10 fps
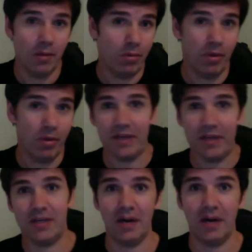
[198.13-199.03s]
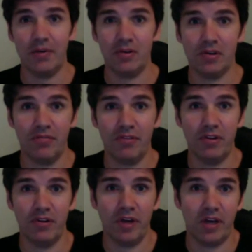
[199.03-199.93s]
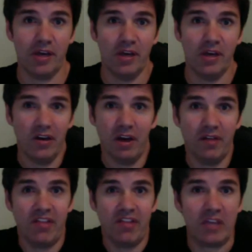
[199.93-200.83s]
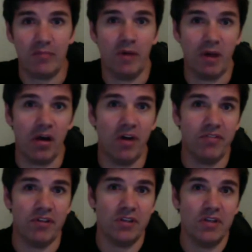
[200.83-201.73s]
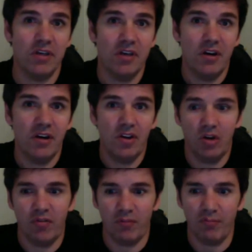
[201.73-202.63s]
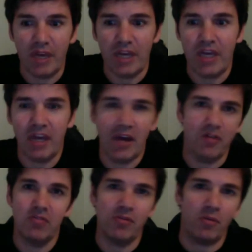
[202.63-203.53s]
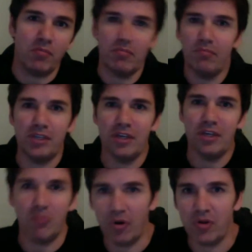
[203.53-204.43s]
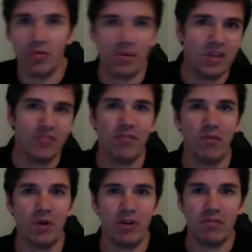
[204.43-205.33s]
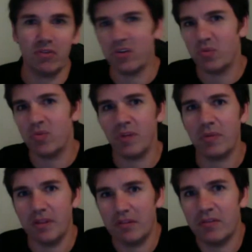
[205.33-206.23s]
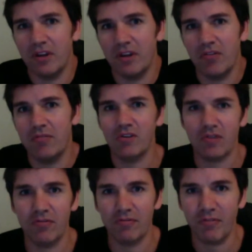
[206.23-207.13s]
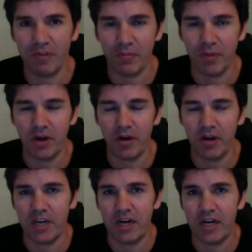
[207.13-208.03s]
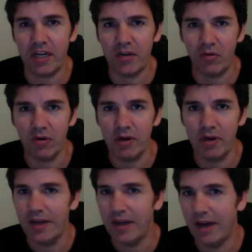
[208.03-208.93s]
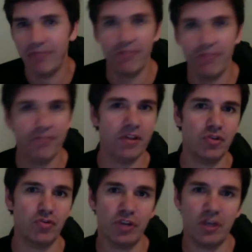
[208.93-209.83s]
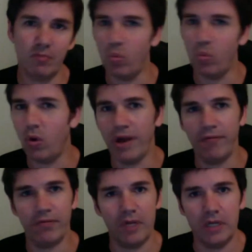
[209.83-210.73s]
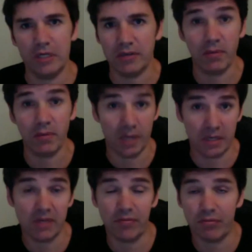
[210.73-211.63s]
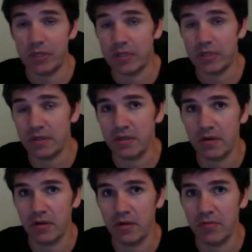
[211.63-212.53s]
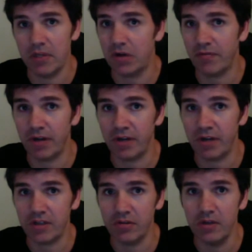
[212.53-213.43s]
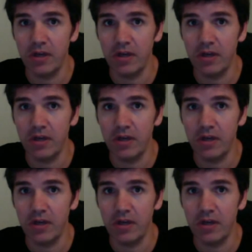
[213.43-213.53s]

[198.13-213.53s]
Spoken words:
play guitar because I feel like I have nothing in my life that's, you know, for me, I'm busy at work doing things for everyone else. I just want something, you know, to sort of fulfill my identity, or fulfill a dream, whatever it is. Everybody has different reasons, and it's not for us to,